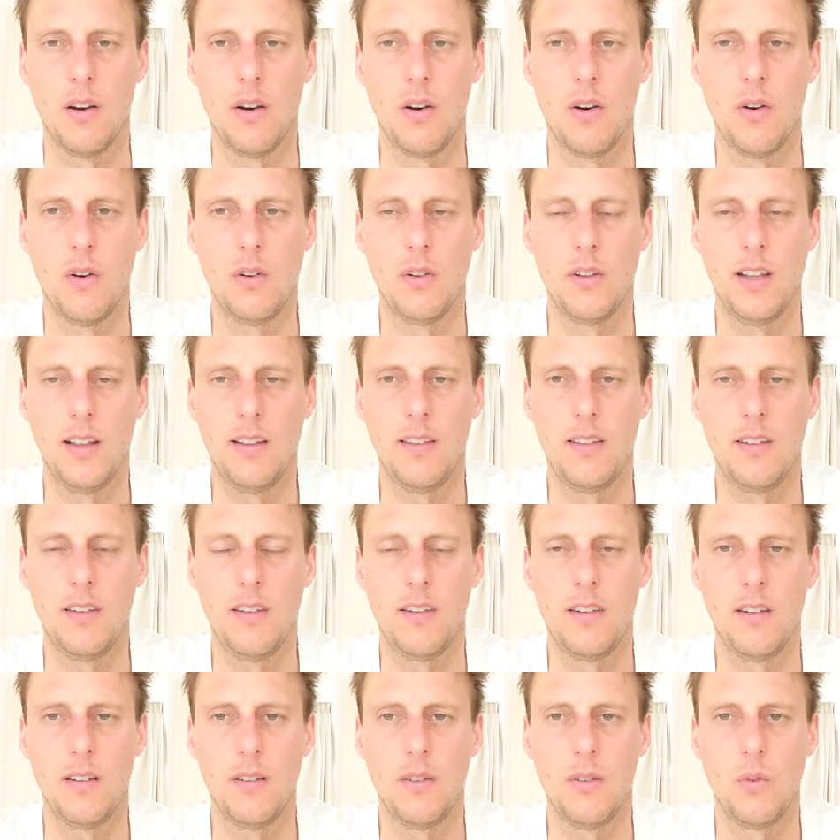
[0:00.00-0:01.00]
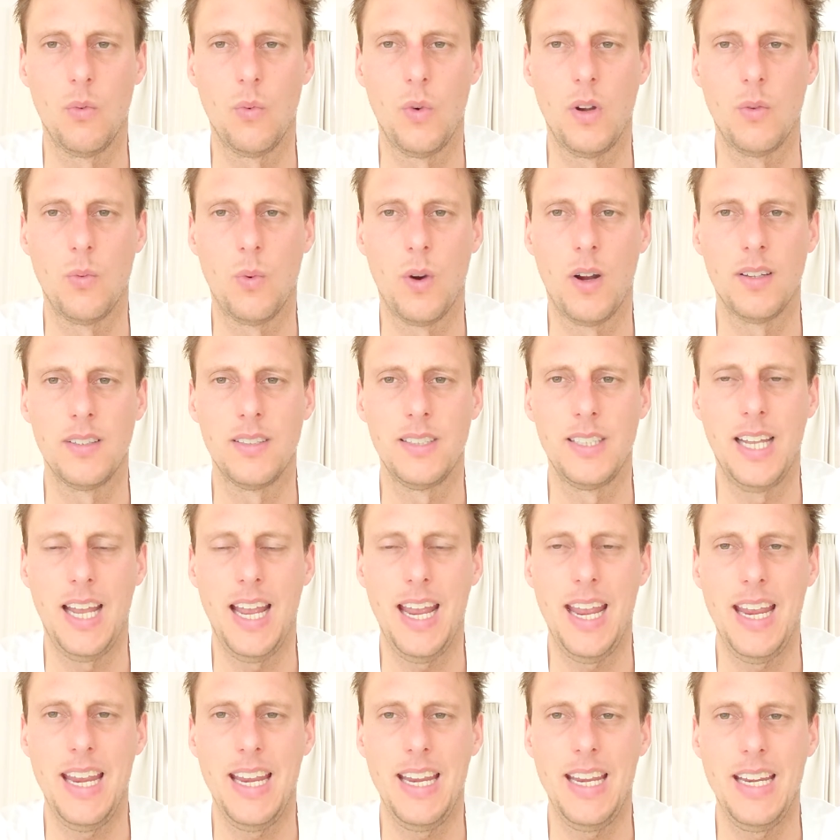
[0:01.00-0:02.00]
oh, that's with one
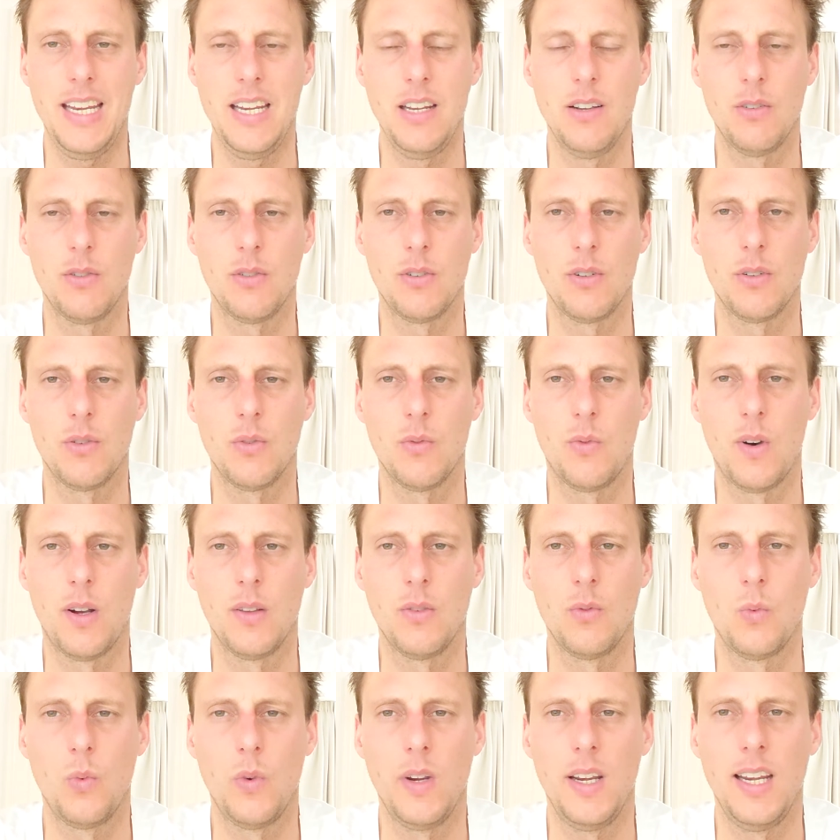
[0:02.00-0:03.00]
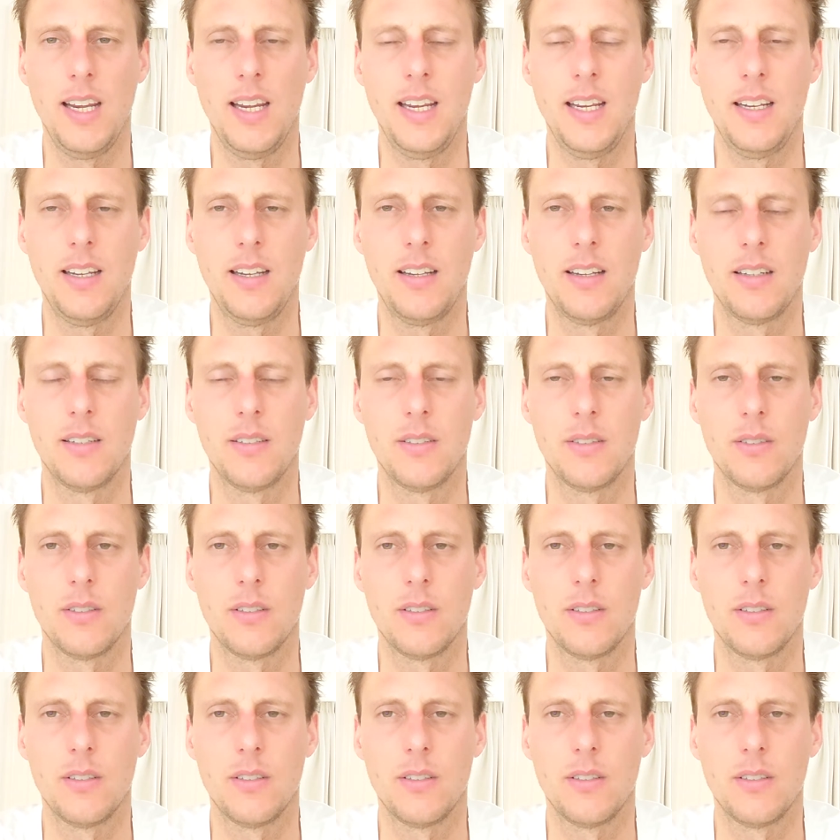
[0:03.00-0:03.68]
day or one week,